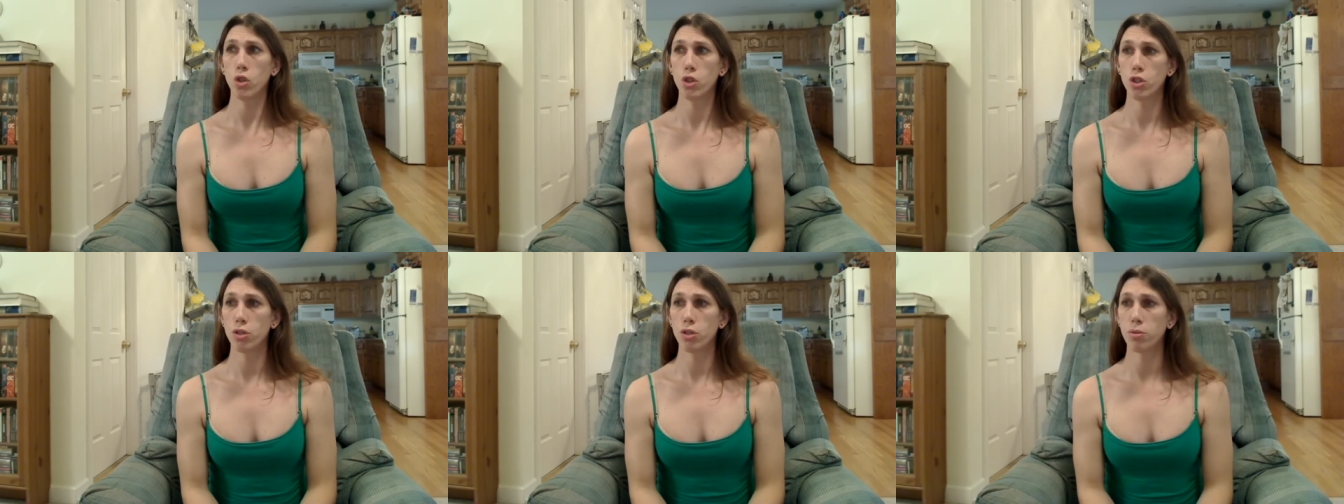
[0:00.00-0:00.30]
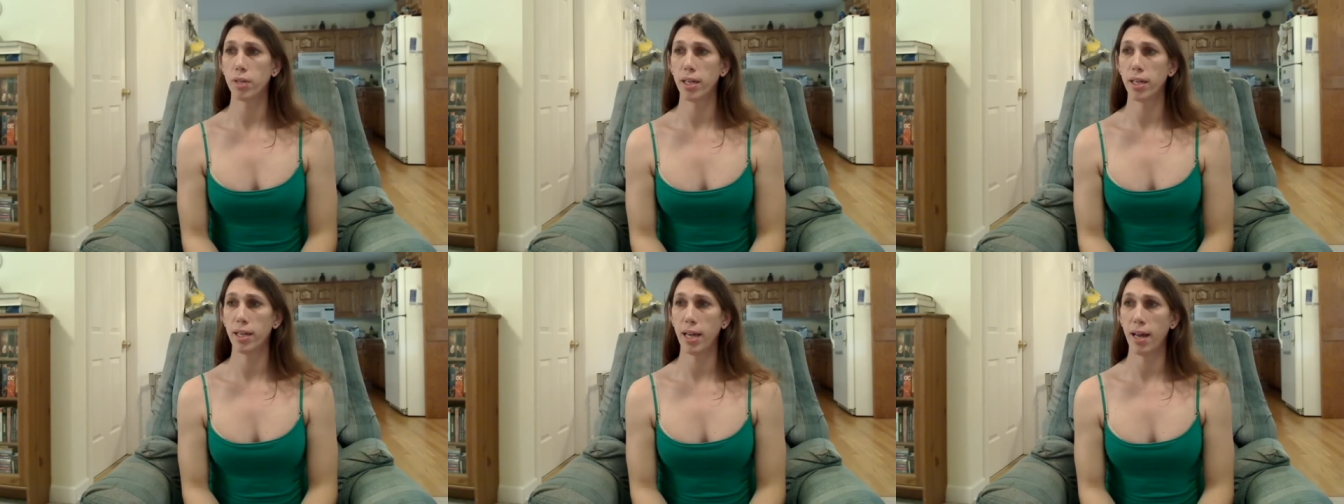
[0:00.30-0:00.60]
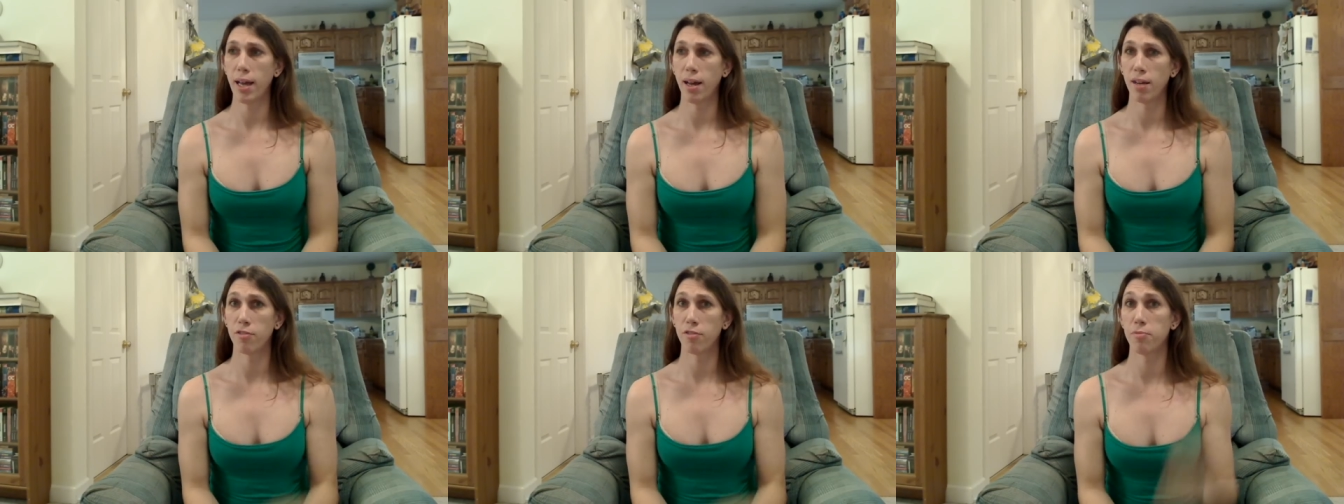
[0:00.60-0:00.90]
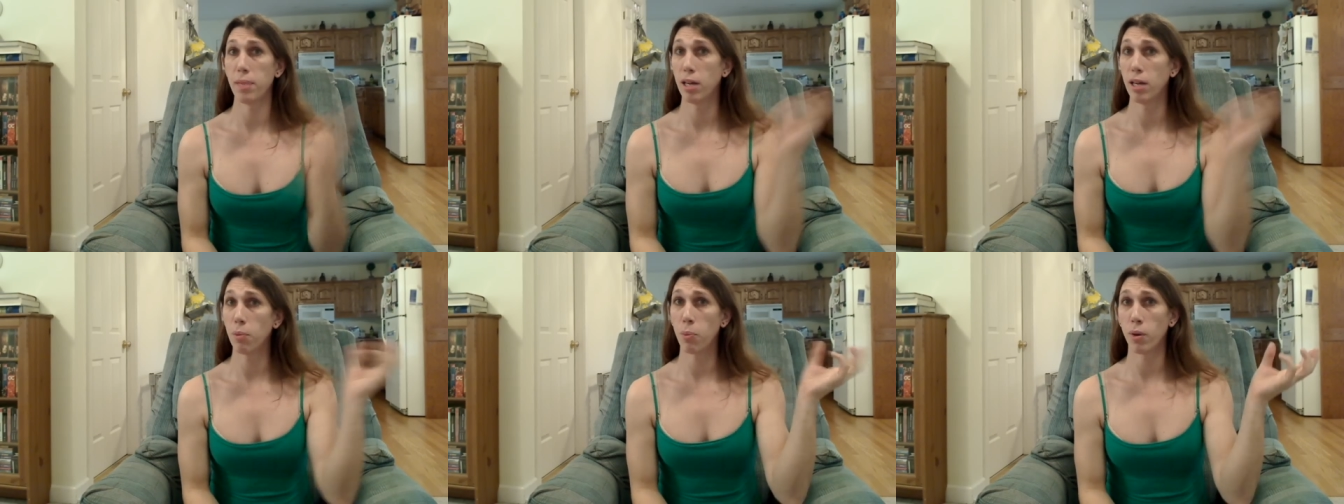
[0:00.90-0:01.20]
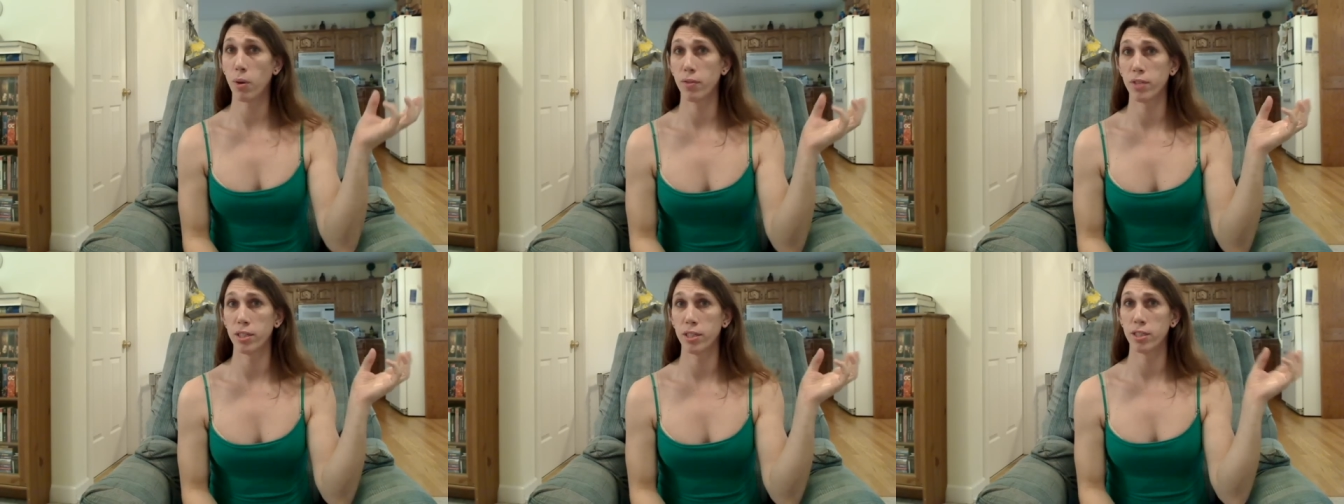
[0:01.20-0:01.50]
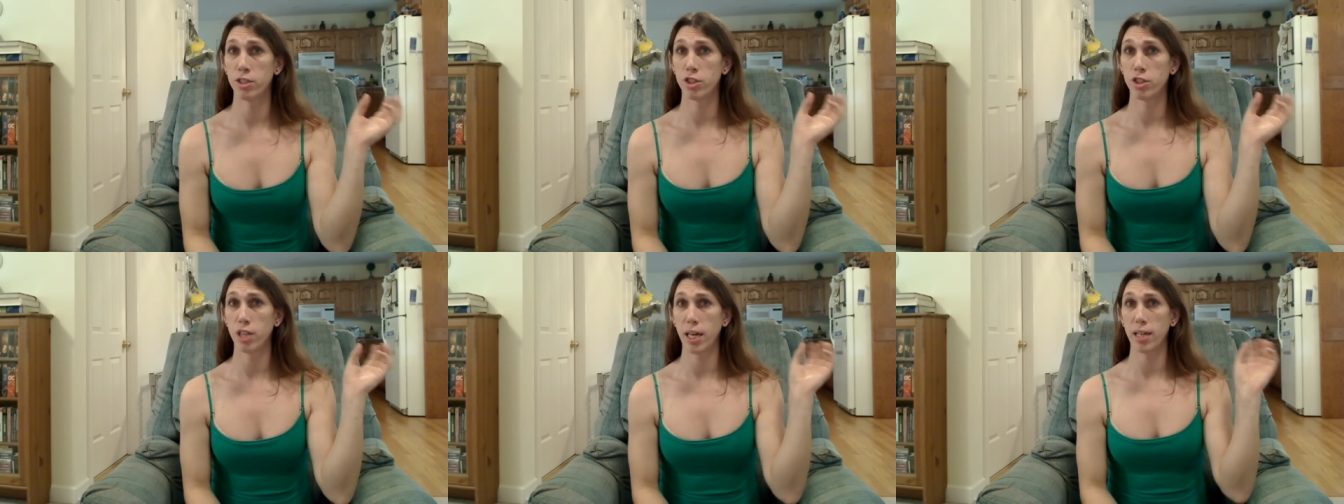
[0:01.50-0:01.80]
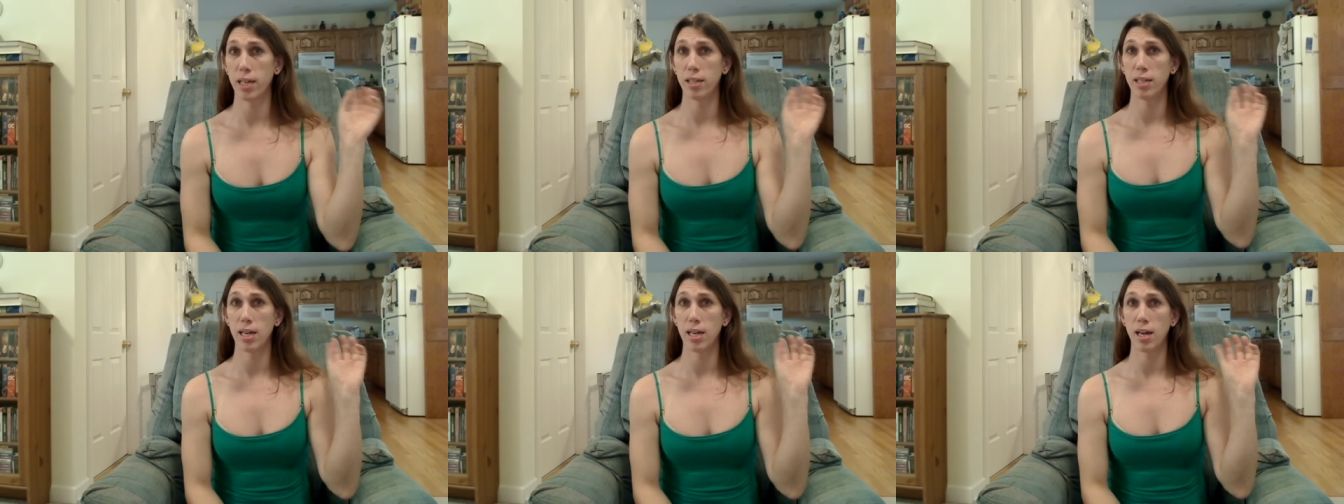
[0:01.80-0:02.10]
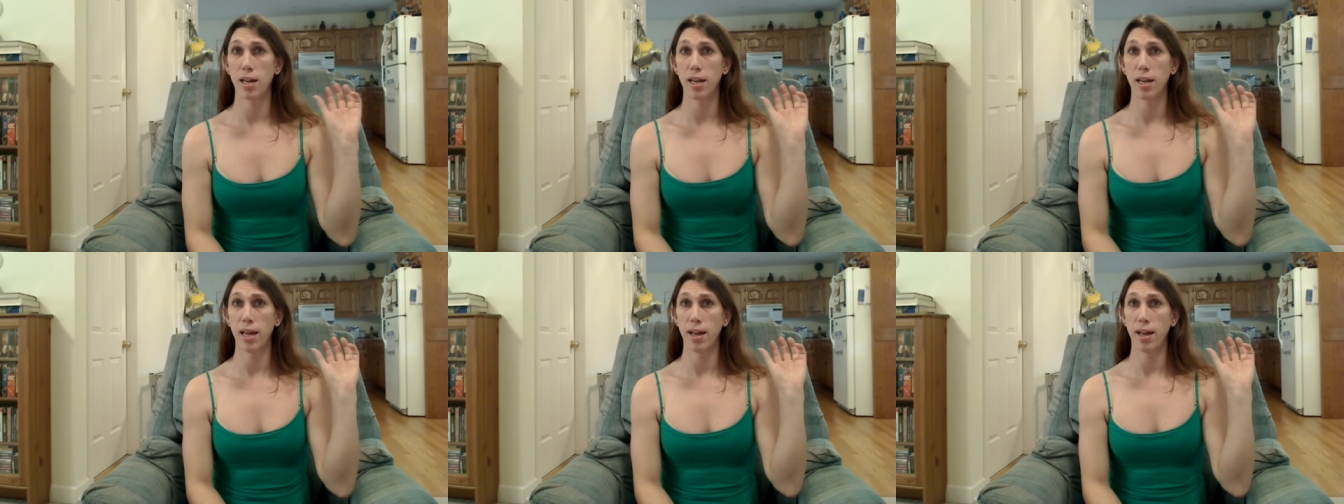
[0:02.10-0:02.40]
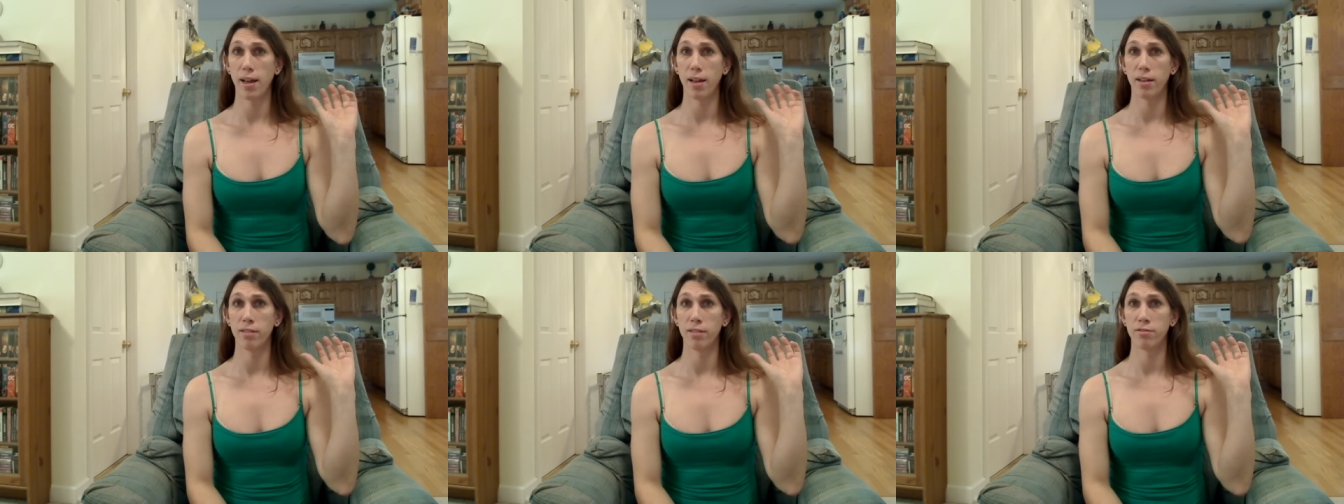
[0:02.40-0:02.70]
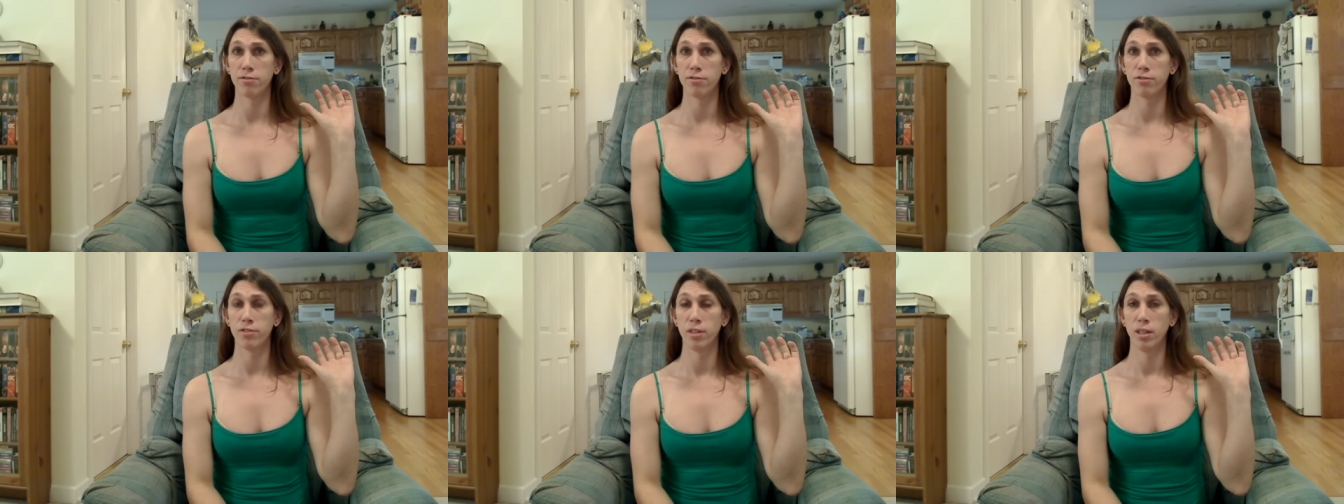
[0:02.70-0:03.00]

You can have male privilege and not have